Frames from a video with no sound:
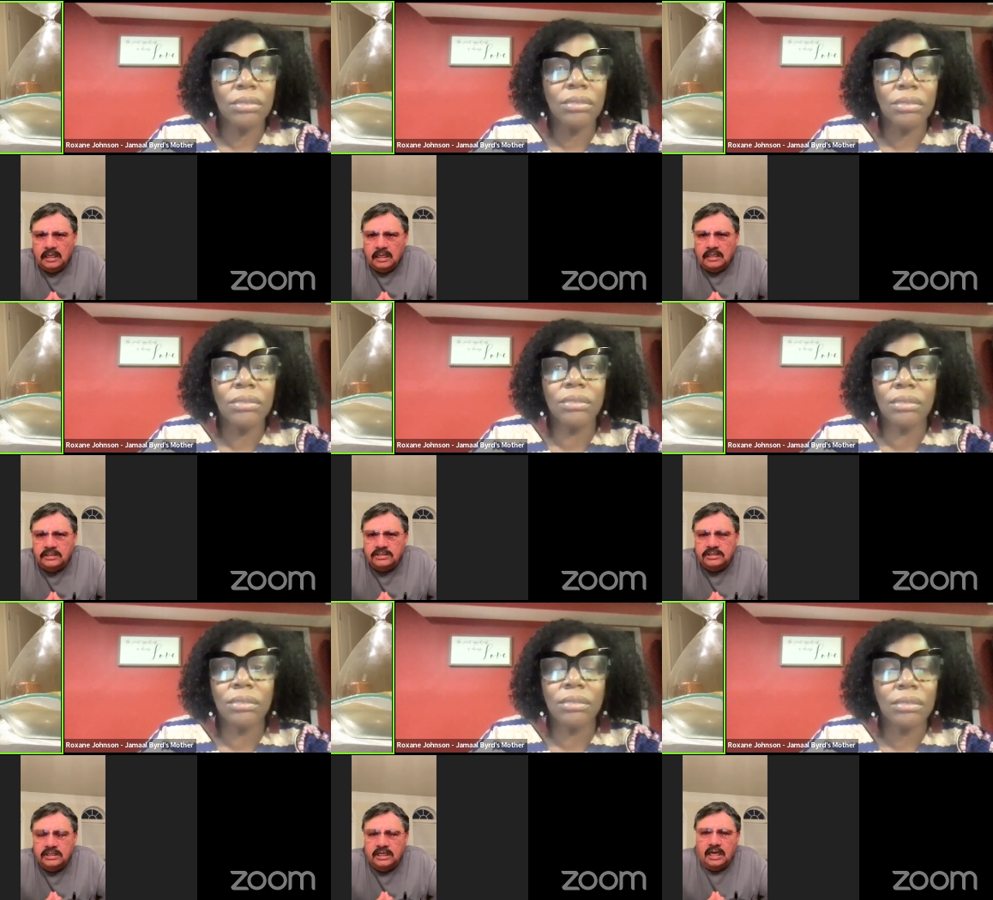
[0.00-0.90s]
Speaker 1: and
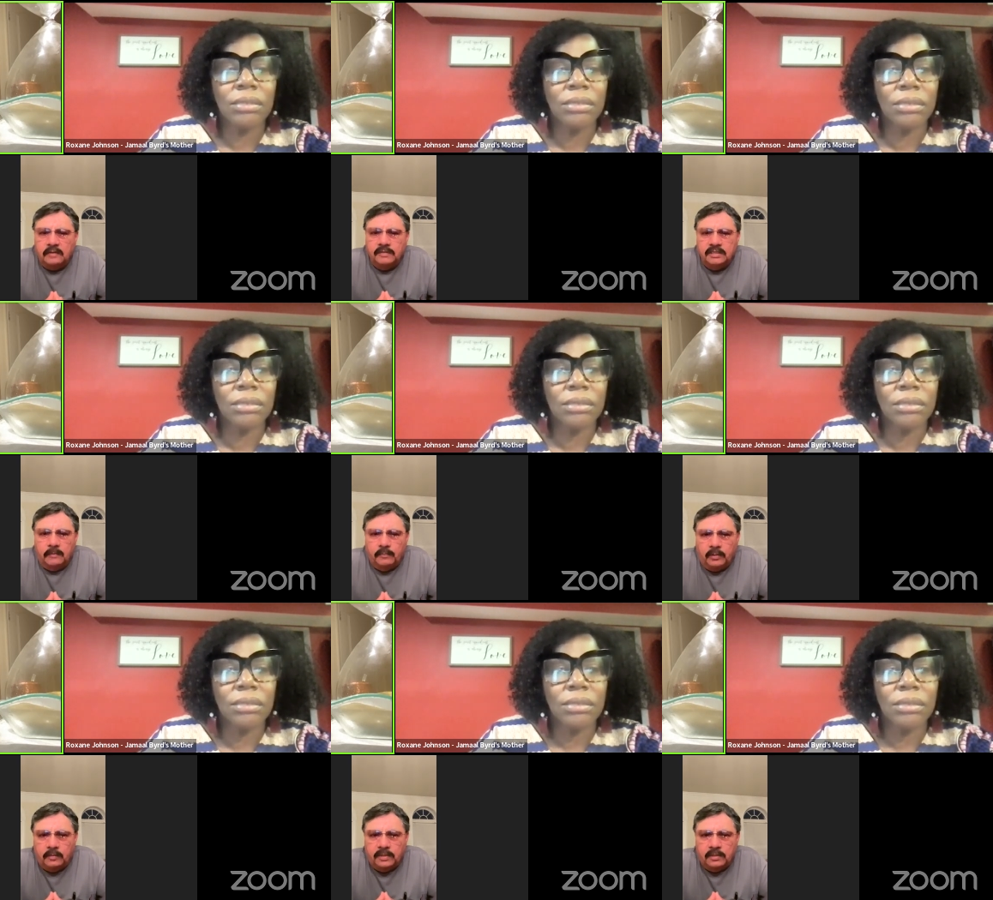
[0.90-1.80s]
she gave me the
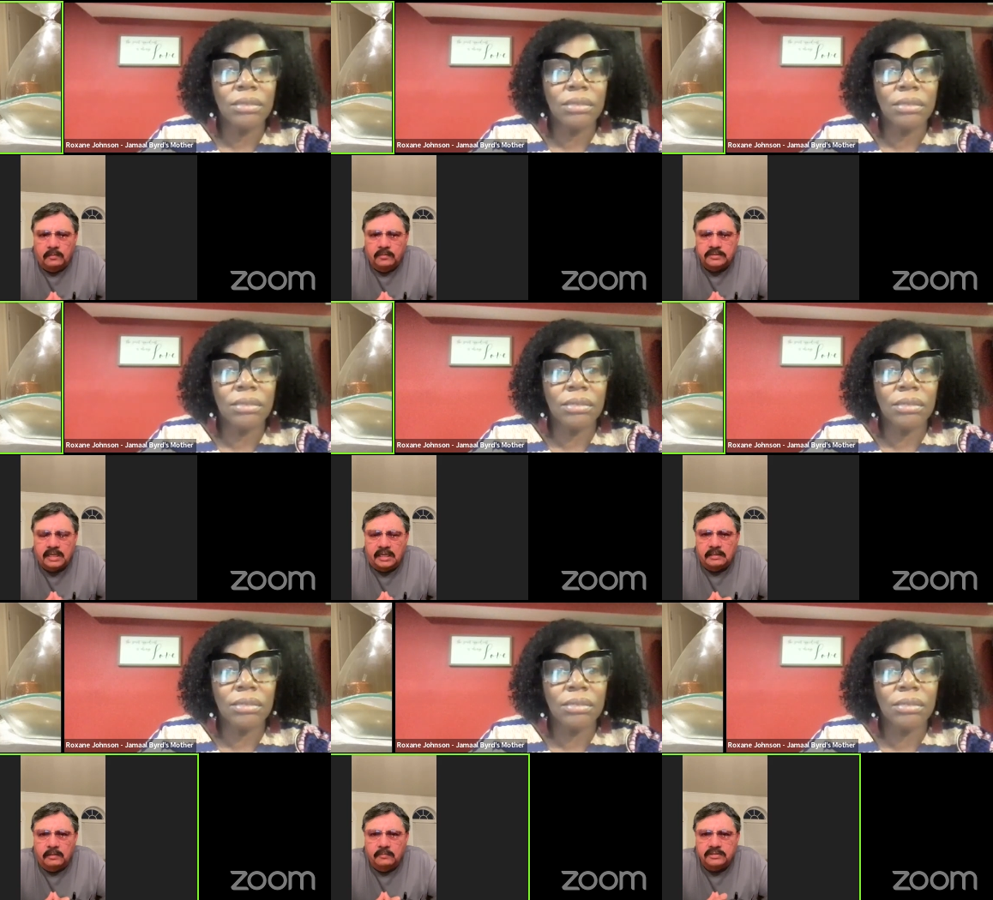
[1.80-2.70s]
appointment almost uh,
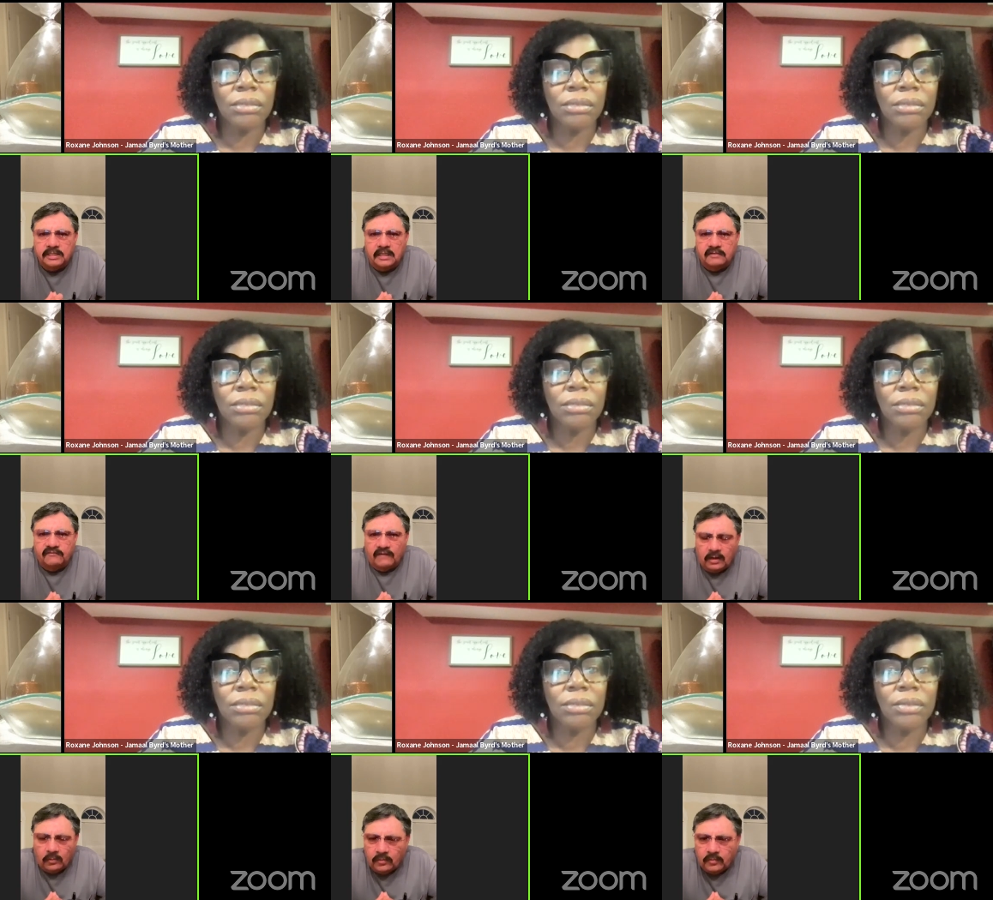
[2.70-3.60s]
almost like the
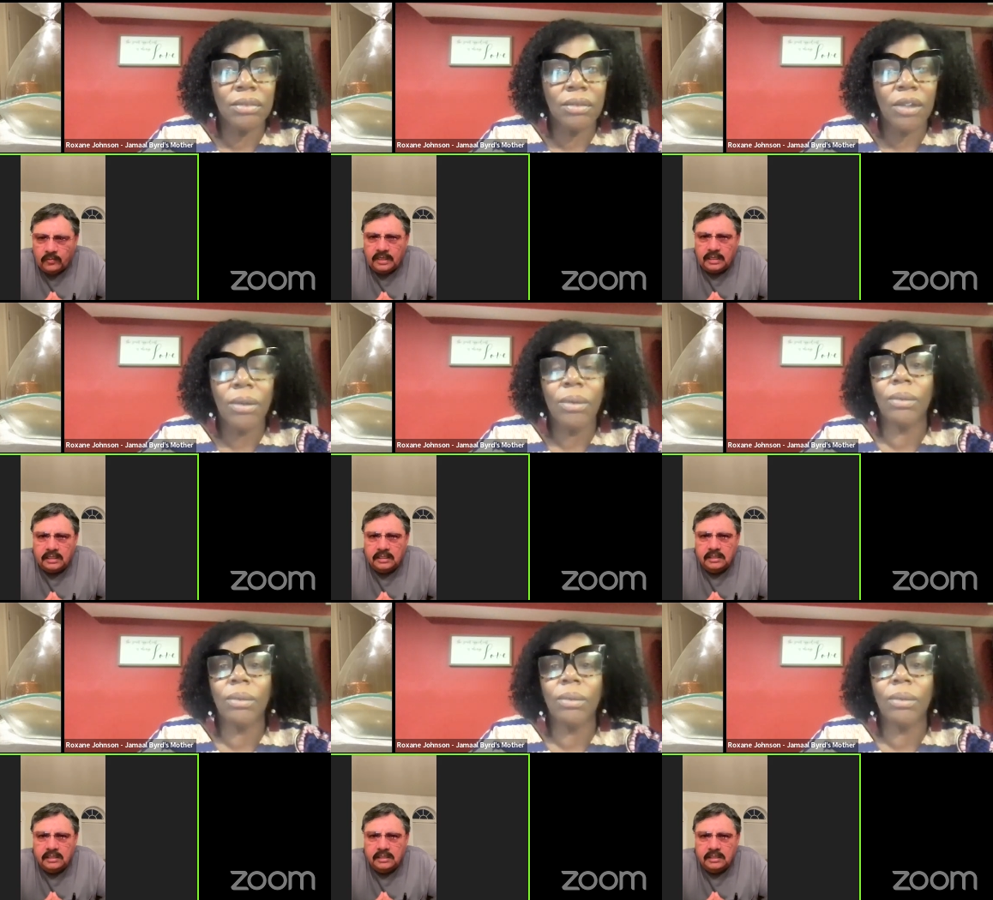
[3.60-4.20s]
following week.